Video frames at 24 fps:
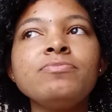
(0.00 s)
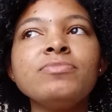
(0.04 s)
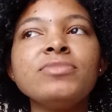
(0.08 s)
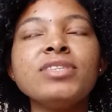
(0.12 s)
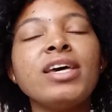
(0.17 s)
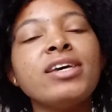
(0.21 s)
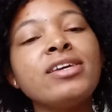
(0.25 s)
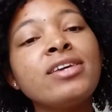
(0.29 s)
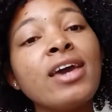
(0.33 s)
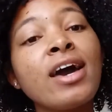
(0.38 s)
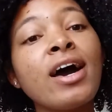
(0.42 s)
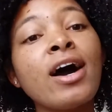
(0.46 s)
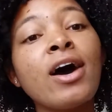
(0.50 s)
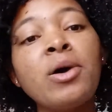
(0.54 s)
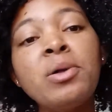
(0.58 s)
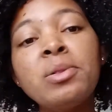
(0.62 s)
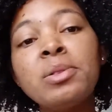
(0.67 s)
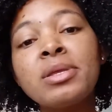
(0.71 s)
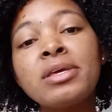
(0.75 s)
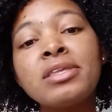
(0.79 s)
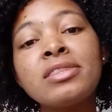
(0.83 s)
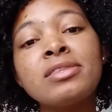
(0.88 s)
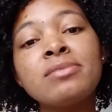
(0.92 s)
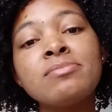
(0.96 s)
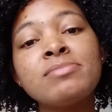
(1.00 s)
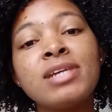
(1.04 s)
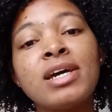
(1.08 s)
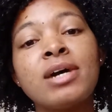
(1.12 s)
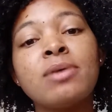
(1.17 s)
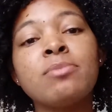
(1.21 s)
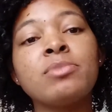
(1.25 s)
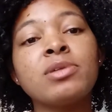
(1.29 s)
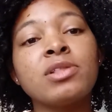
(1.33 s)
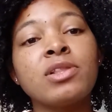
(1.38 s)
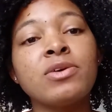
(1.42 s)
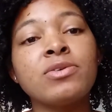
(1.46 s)
yeah, I'll link them
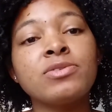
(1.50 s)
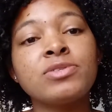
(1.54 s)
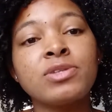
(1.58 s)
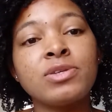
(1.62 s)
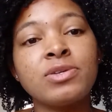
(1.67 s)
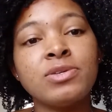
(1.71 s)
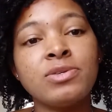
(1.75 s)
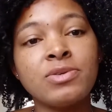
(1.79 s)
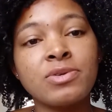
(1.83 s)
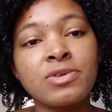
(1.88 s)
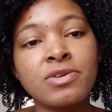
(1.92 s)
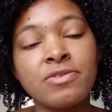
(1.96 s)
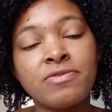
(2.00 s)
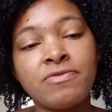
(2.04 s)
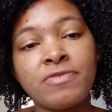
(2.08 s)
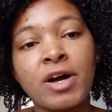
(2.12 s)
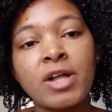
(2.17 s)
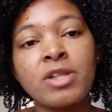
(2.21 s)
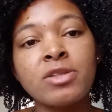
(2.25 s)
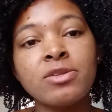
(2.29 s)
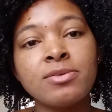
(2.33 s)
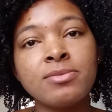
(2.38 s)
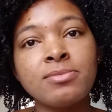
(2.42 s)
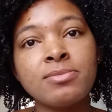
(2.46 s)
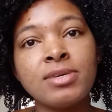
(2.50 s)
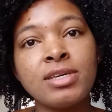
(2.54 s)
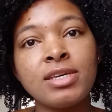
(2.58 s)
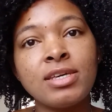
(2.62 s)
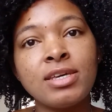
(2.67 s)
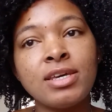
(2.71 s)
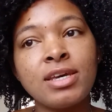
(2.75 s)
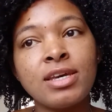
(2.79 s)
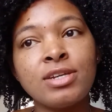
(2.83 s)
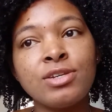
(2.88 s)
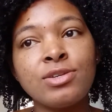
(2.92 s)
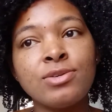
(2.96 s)
down below so you could follow
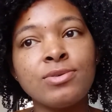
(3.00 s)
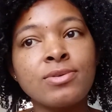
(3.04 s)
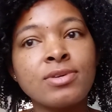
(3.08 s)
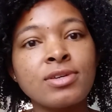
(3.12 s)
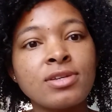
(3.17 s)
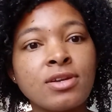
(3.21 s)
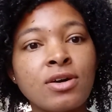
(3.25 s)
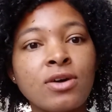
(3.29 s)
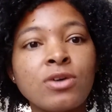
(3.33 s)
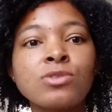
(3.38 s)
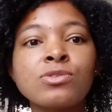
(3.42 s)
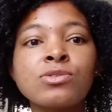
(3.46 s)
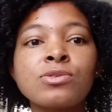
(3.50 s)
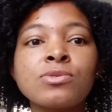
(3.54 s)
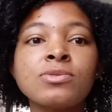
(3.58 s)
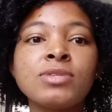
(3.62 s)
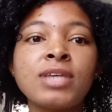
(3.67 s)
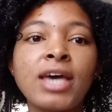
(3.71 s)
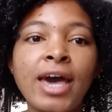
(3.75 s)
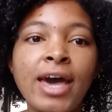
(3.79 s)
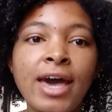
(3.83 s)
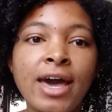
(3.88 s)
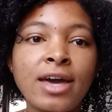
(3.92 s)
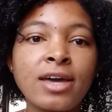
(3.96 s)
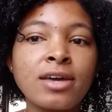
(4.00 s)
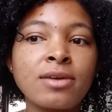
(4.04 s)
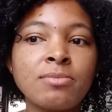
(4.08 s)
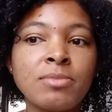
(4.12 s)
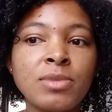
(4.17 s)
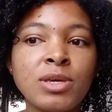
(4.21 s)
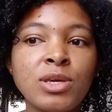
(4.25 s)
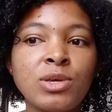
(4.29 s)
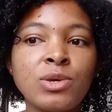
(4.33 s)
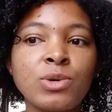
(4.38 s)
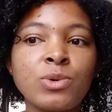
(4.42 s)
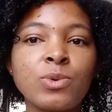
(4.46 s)
me, and you can also tag
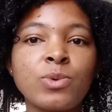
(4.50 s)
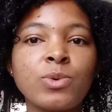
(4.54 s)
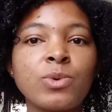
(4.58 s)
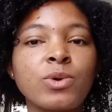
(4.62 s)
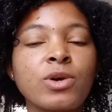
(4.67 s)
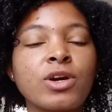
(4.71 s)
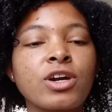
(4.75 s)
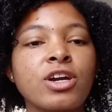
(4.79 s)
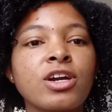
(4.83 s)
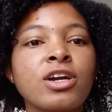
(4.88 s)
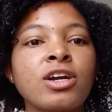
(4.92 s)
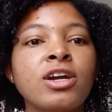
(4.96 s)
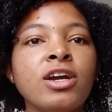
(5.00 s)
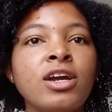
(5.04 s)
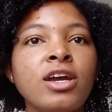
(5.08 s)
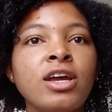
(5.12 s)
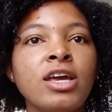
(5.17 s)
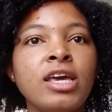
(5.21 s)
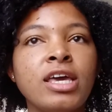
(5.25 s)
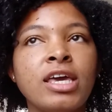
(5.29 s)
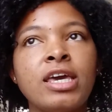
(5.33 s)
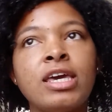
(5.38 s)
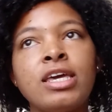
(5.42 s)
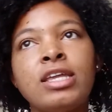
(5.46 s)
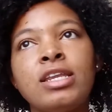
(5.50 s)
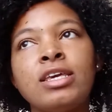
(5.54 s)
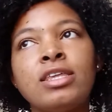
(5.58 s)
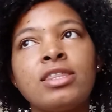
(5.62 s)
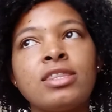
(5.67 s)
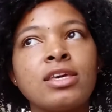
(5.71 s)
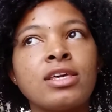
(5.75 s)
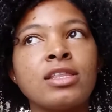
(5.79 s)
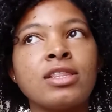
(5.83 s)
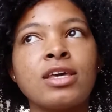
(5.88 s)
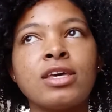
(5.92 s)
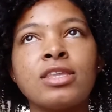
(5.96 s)
me or
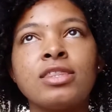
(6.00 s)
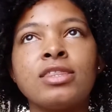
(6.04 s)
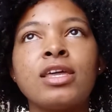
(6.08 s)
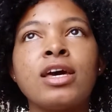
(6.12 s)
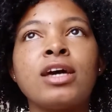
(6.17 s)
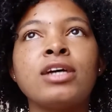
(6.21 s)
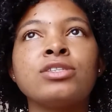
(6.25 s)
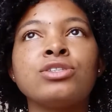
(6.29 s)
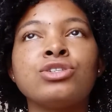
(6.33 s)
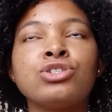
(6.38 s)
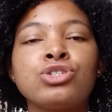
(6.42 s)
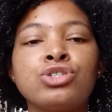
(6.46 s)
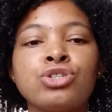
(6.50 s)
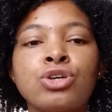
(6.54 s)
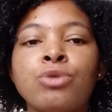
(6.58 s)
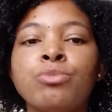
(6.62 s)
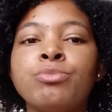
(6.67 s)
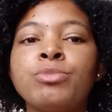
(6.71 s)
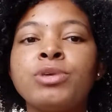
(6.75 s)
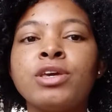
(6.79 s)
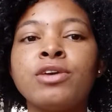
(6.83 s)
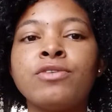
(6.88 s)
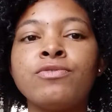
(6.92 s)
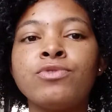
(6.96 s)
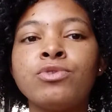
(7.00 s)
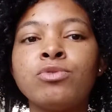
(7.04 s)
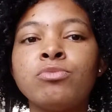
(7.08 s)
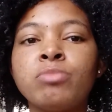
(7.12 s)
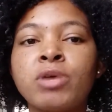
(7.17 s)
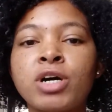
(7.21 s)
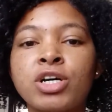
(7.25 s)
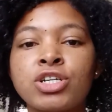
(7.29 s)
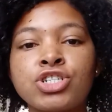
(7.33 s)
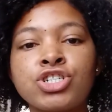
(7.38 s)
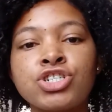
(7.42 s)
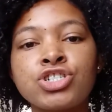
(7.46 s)
anything like that to show me if you
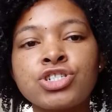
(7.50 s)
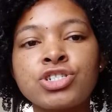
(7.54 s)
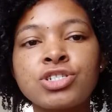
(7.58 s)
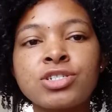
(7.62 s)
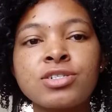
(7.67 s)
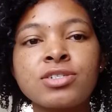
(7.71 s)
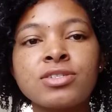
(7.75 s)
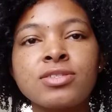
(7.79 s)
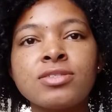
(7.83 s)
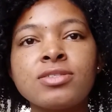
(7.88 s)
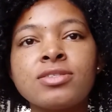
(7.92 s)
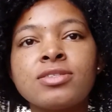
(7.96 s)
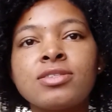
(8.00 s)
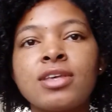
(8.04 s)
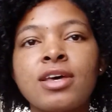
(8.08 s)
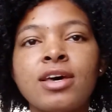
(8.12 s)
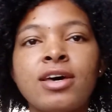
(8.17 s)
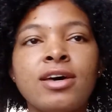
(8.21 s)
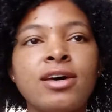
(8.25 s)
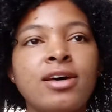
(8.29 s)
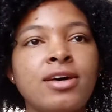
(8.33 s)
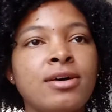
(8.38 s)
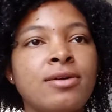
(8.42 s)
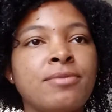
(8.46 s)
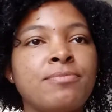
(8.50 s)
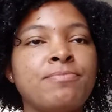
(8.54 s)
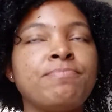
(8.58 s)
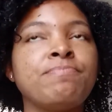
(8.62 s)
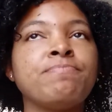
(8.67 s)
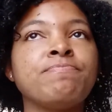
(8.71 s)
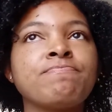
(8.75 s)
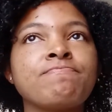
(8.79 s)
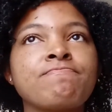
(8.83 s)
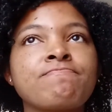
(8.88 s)
bought yours, and